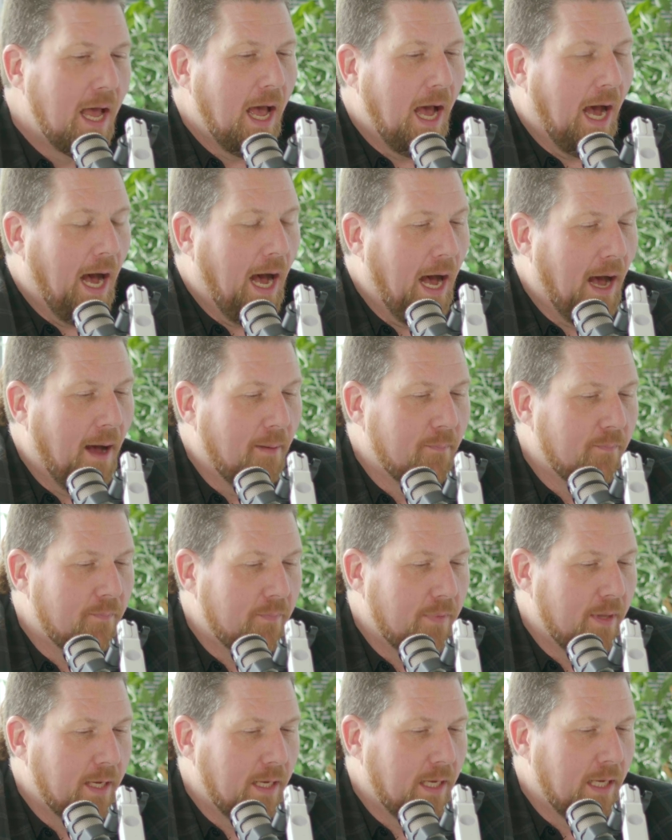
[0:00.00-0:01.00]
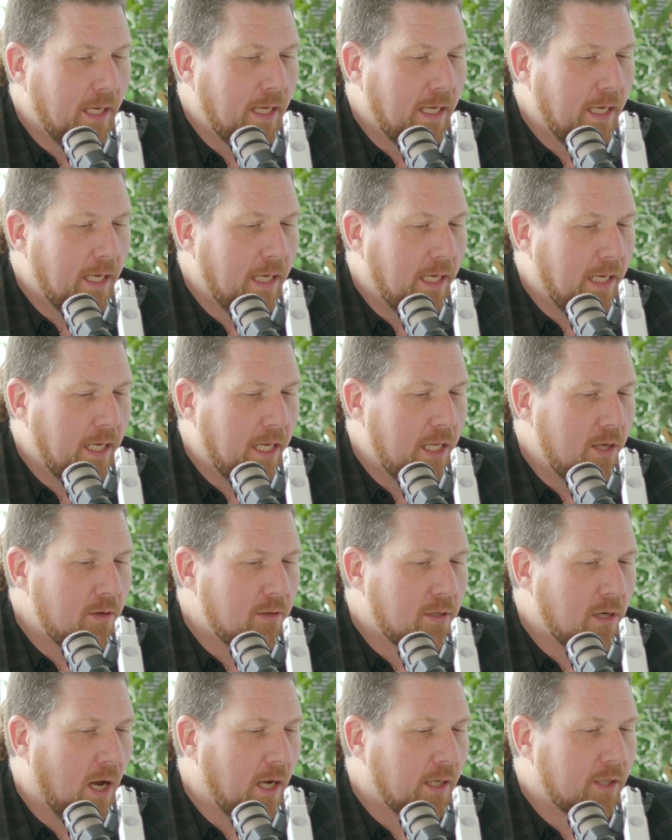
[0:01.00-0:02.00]
Can you
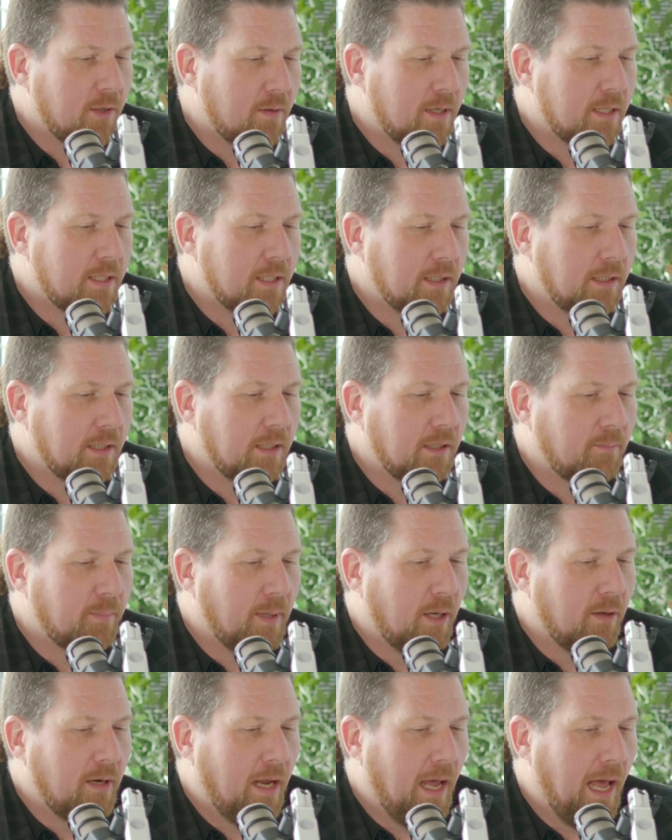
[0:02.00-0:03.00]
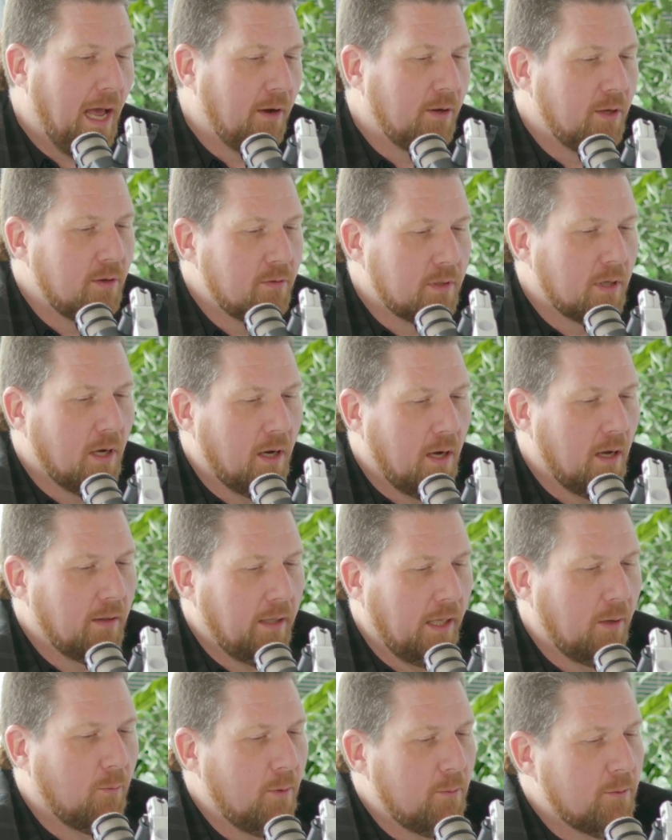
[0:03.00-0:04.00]
talk to us a little about how you talk,
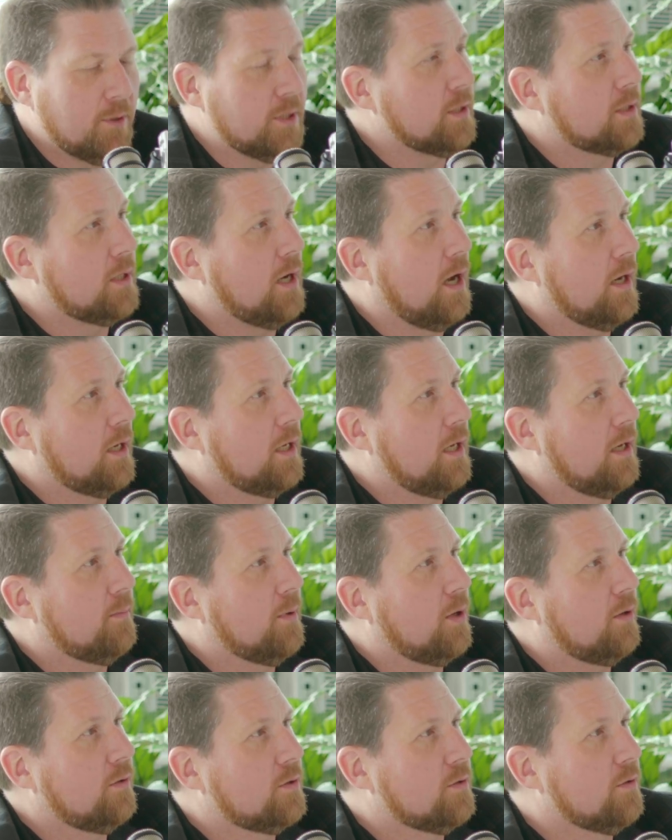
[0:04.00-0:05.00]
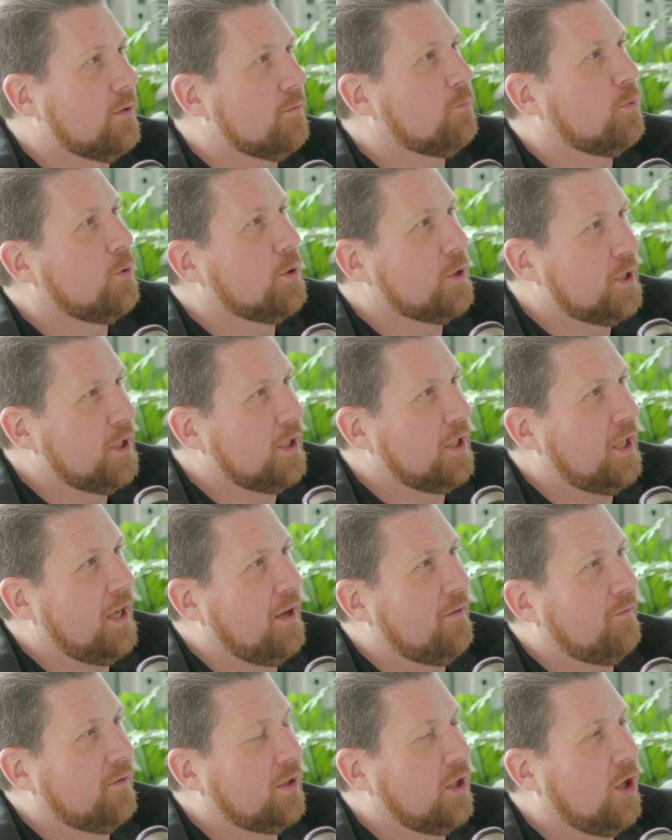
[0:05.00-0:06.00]
like we were just talking about, sort of pushing the
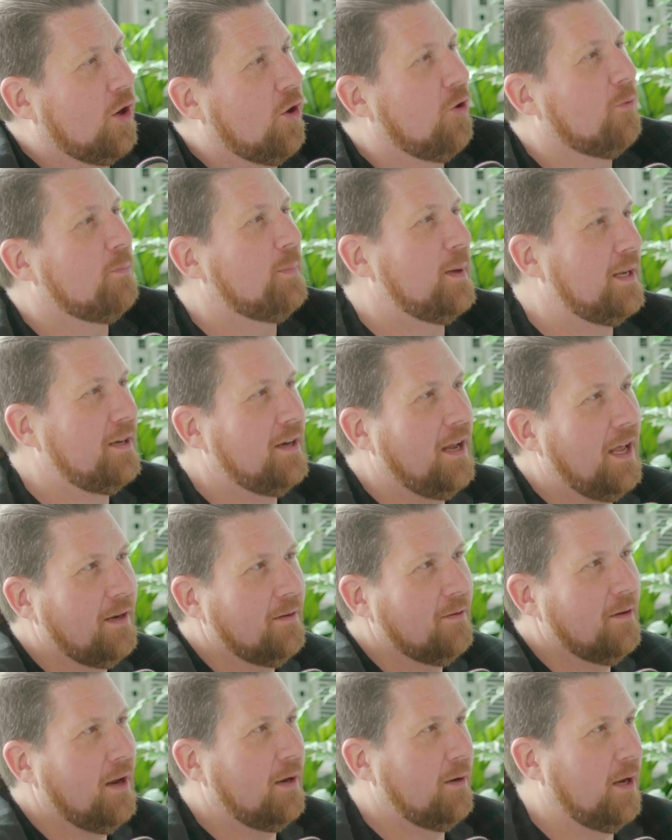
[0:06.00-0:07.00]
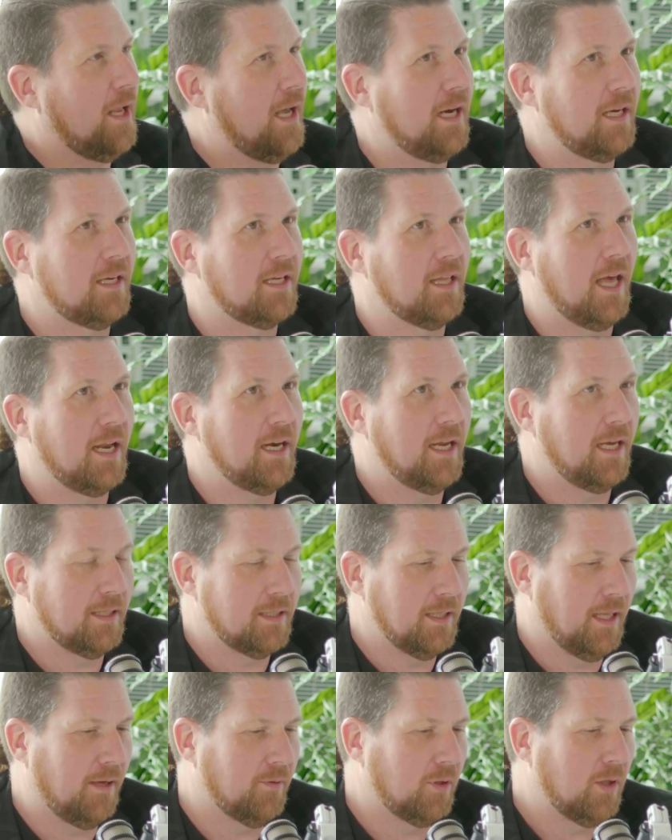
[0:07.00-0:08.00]
envelope and getting to that
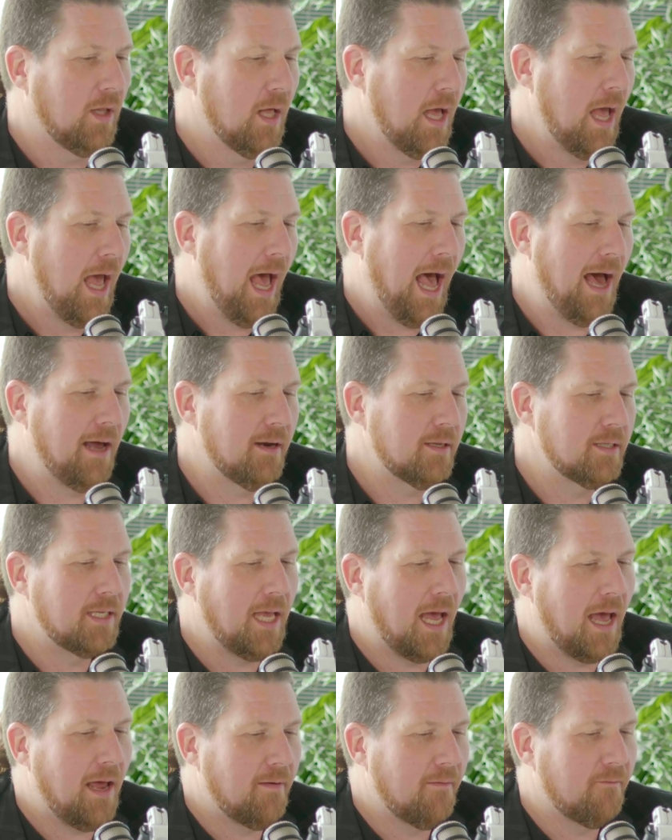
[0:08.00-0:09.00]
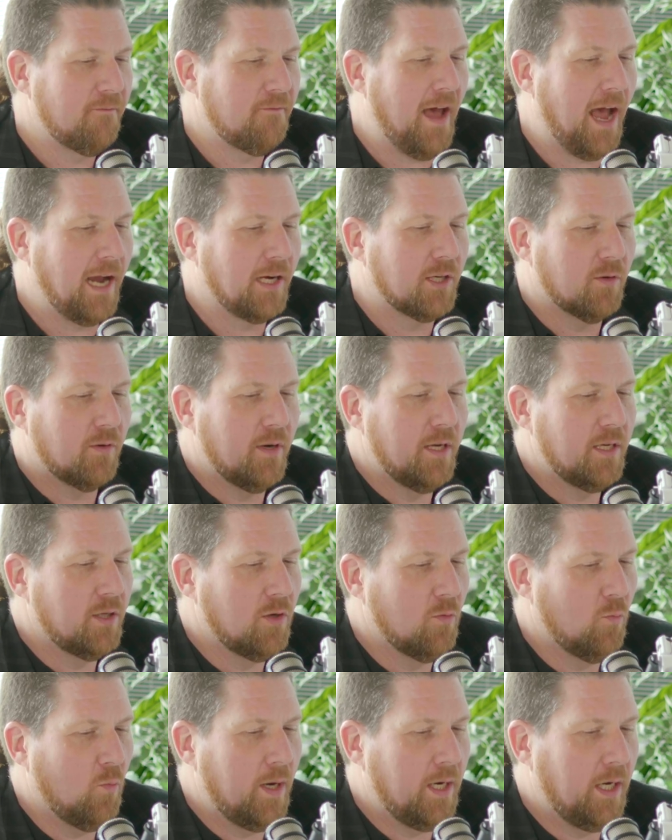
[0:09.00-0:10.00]
next level? How does that factor
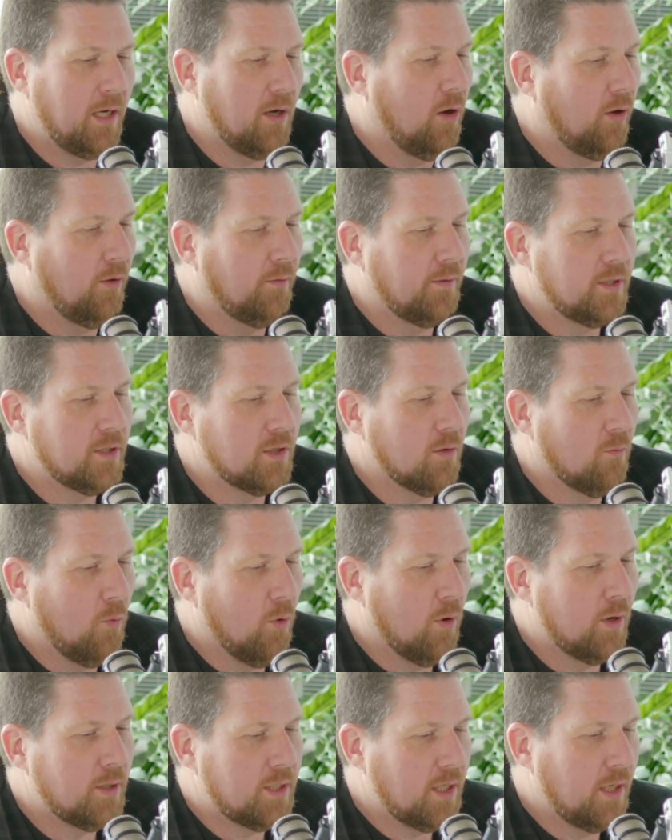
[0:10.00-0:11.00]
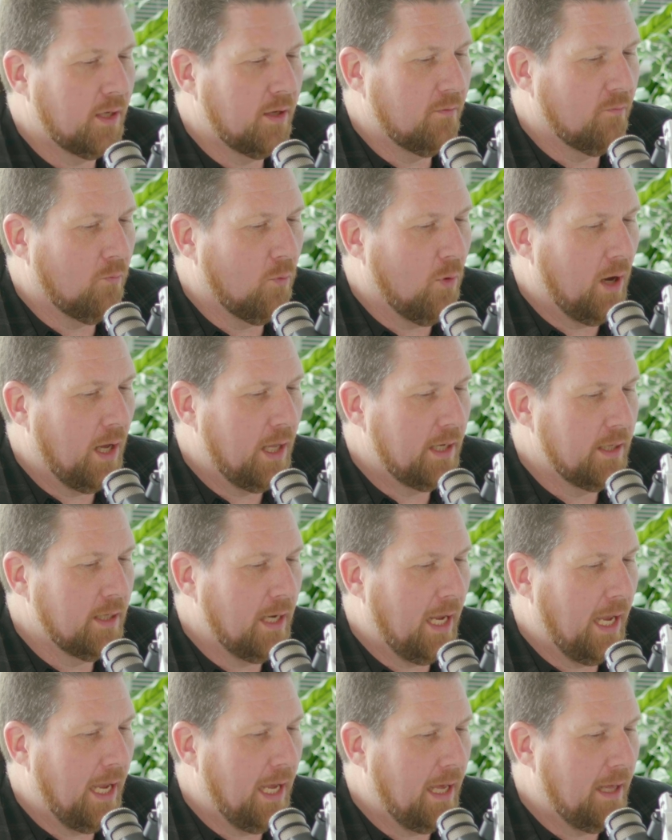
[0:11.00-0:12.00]
into winning all these awards that you've won?
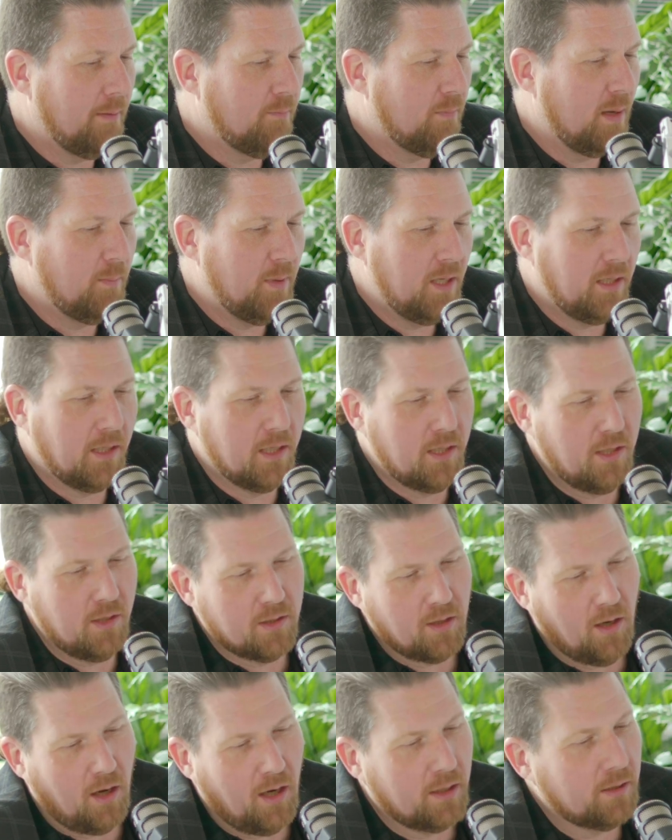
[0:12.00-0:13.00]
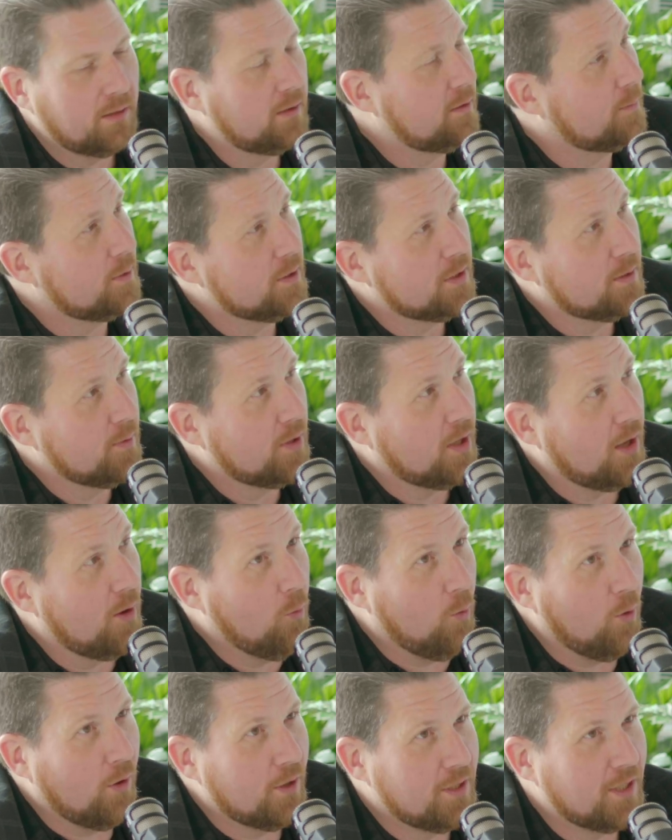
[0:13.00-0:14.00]
And maybe can you talk a little about some of the
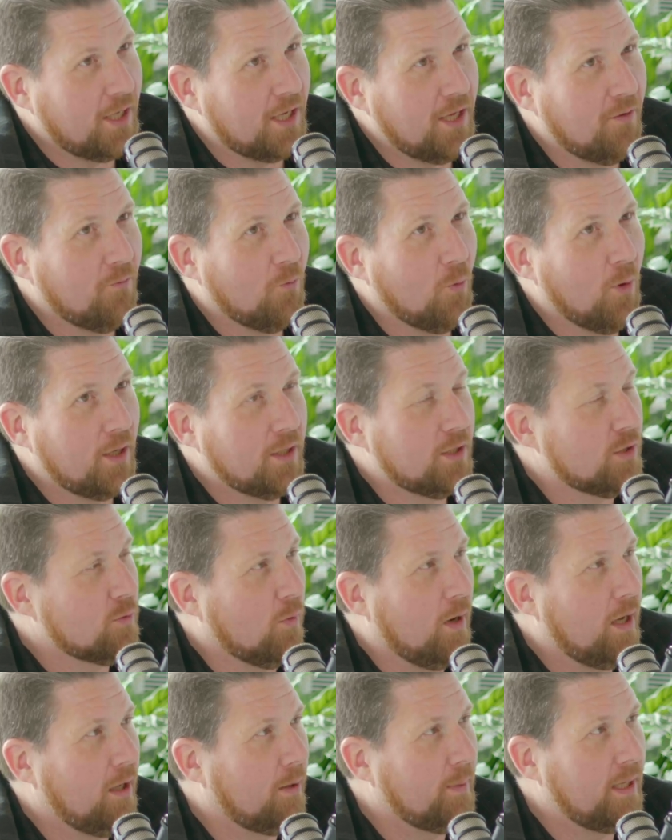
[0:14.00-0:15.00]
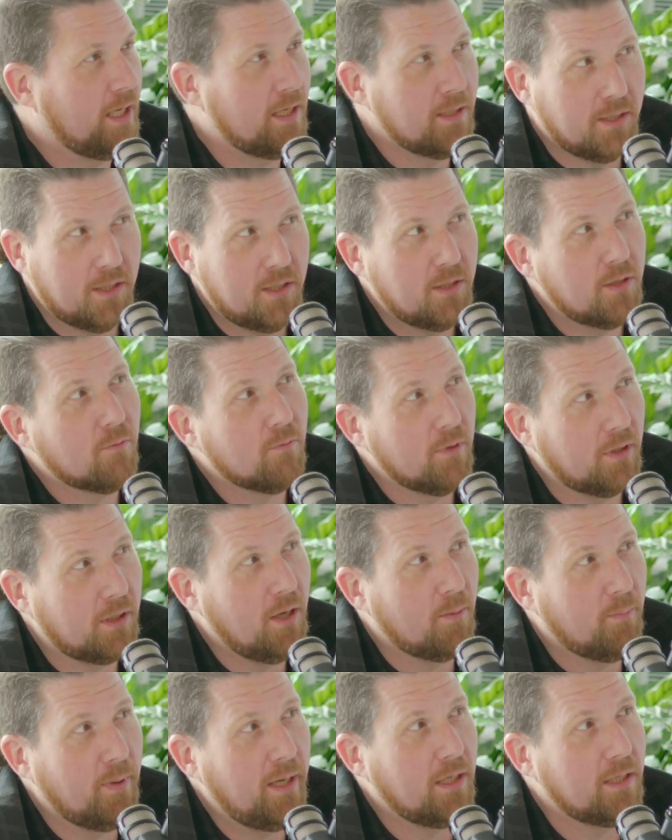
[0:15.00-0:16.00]
awards that you've won as well? Because these are
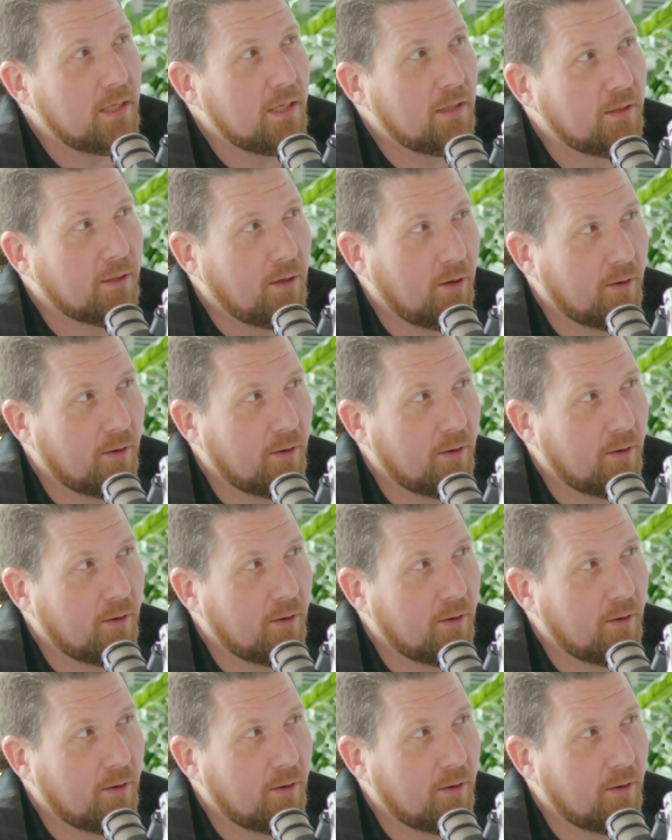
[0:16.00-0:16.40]
really a big deal in our